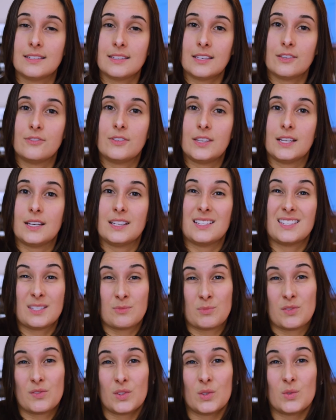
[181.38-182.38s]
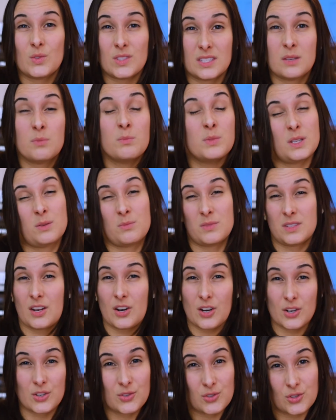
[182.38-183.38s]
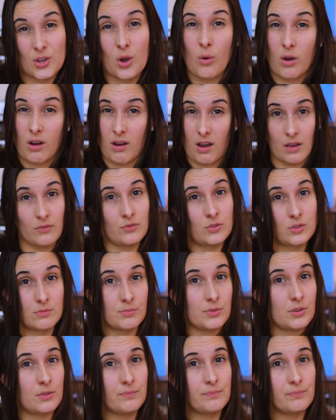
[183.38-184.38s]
giving us some of those symptoms that are so uncomfortable.